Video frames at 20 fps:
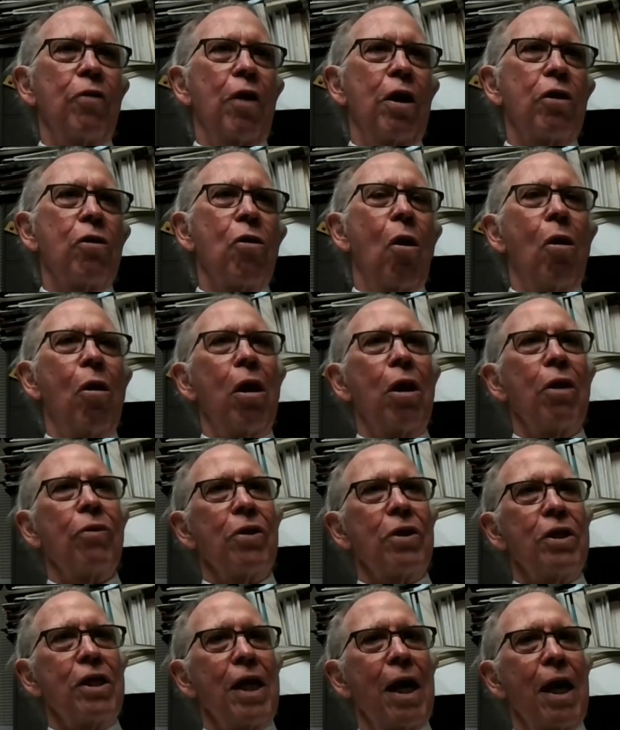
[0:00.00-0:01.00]
They call it
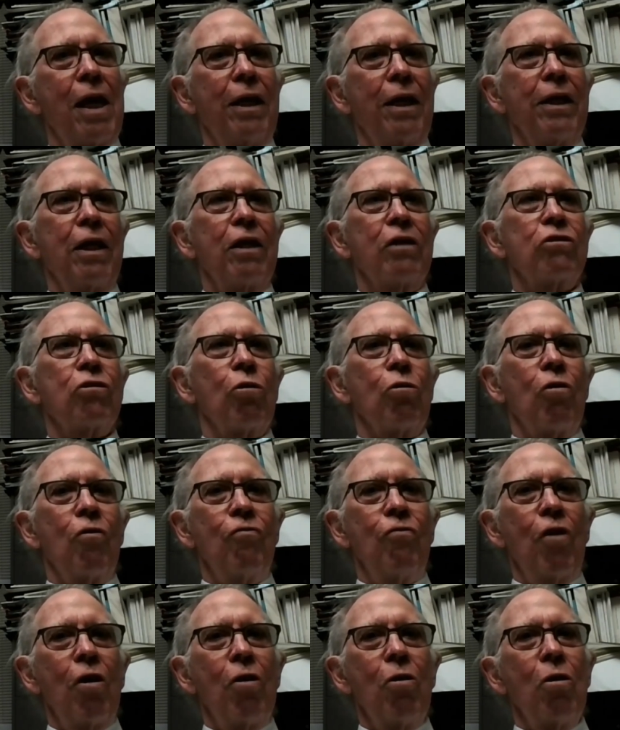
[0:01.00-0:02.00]
the Telly. It's sort
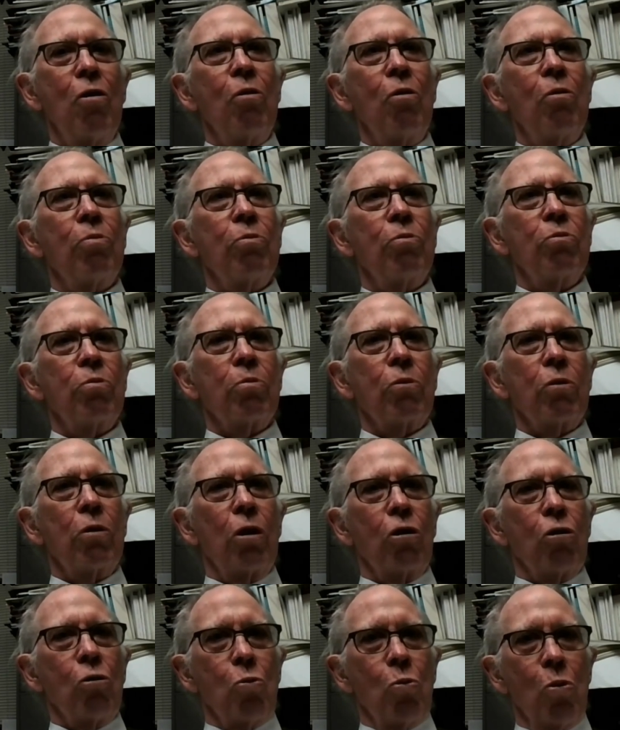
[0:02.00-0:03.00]
of their
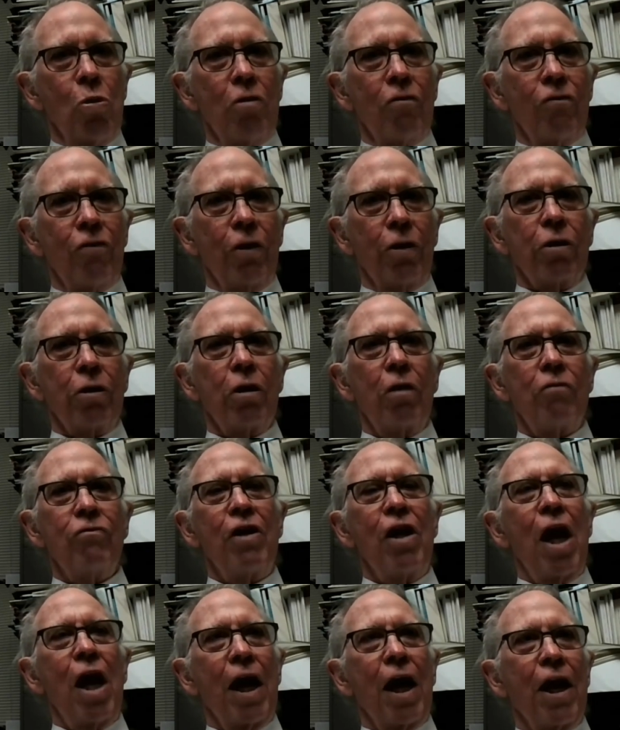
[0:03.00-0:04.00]
equivalent of
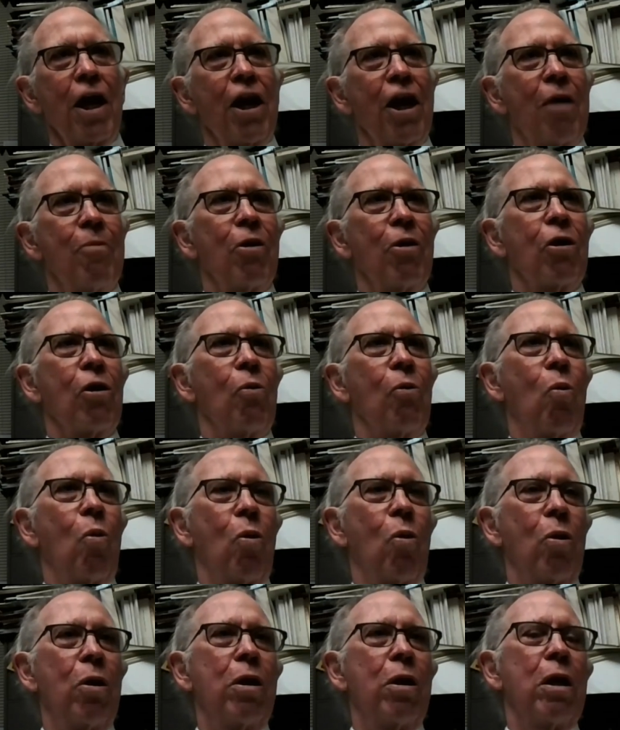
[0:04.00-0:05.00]
an academic
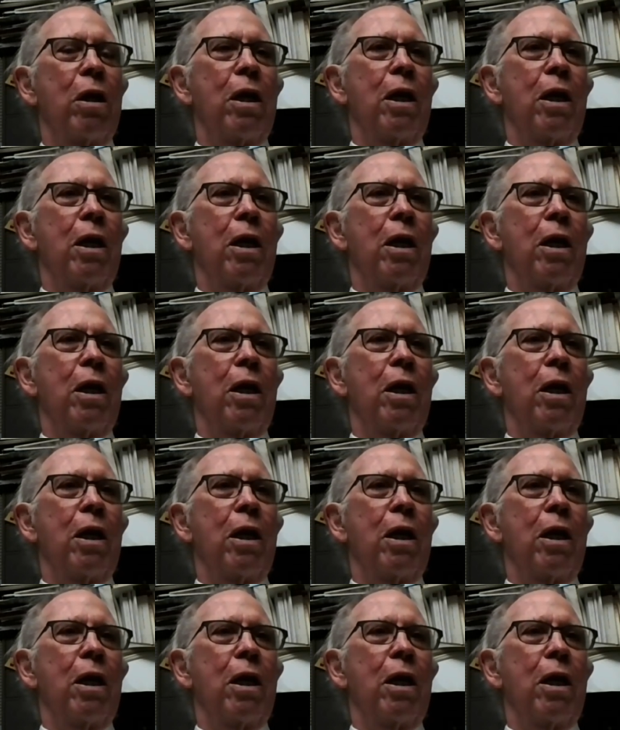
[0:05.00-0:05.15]
award.